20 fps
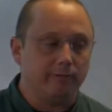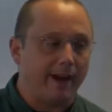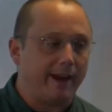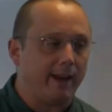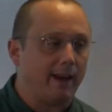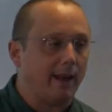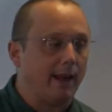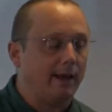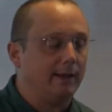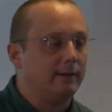
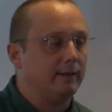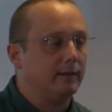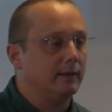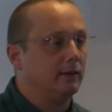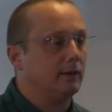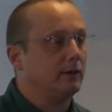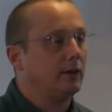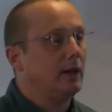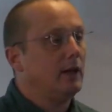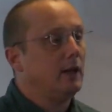
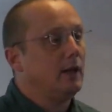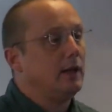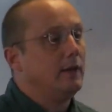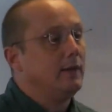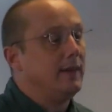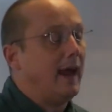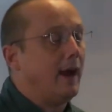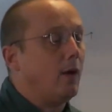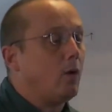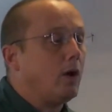regulators.
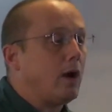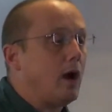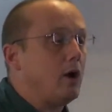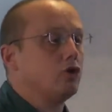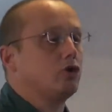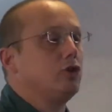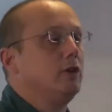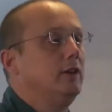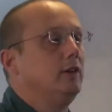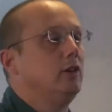The
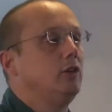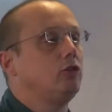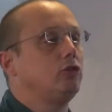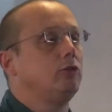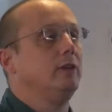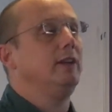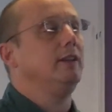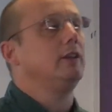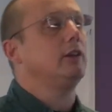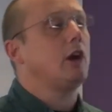aquaculture
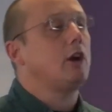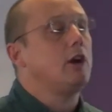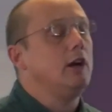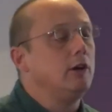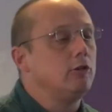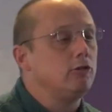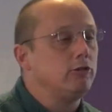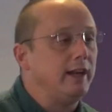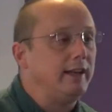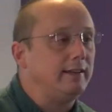industry is
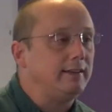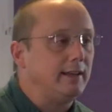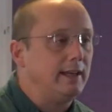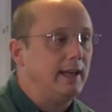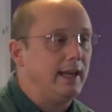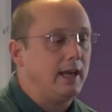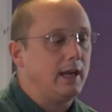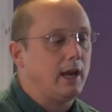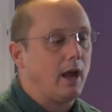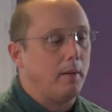
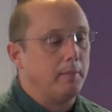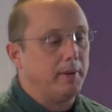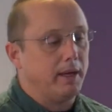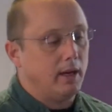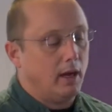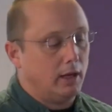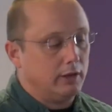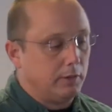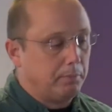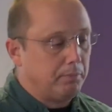increasingly coming
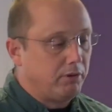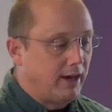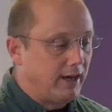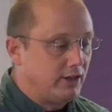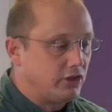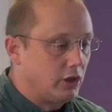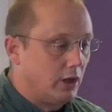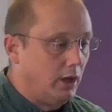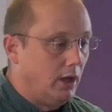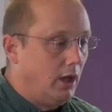under
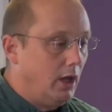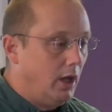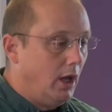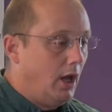pressure